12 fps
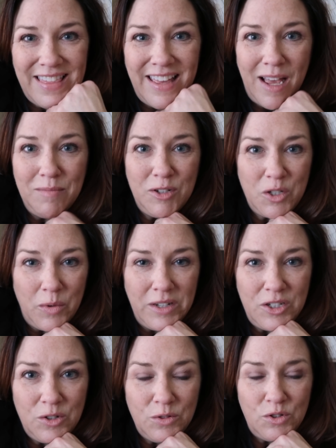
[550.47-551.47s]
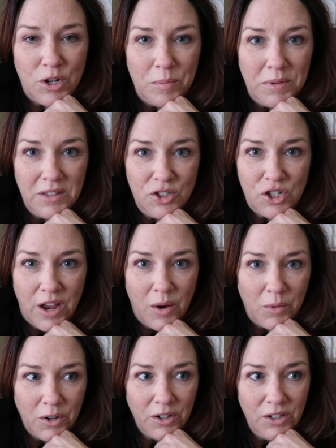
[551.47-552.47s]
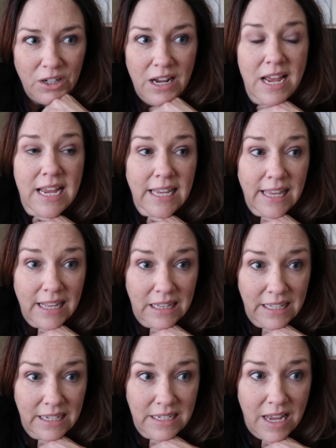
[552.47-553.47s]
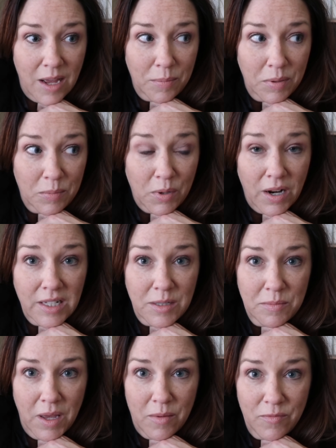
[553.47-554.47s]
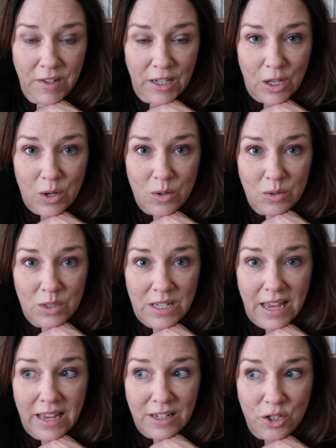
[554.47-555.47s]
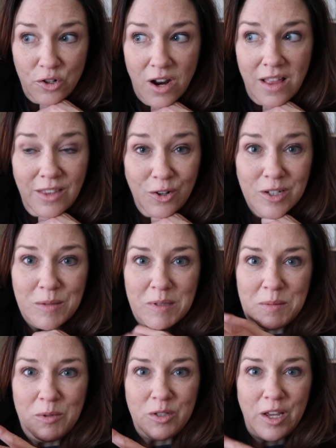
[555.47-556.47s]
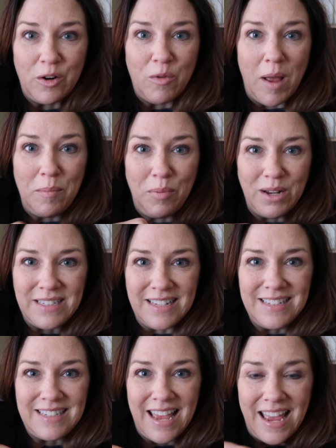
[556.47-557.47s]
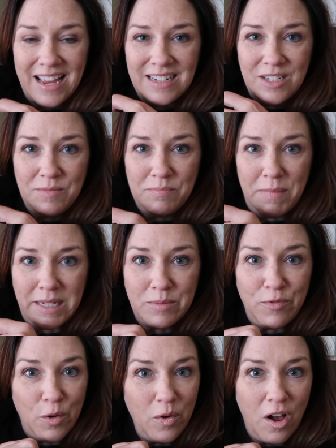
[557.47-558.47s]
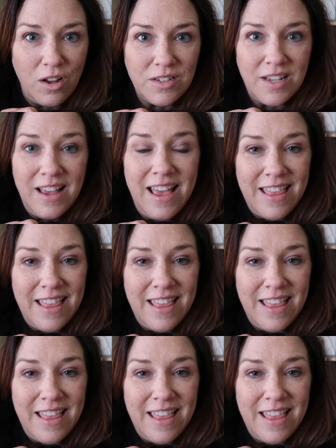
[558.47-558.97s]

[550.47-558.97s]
I think I'm just going to jump in the shower, get cleaned up, put on some comfy clothes, and turn on the Christmas music and wrap presents and make some phone calls.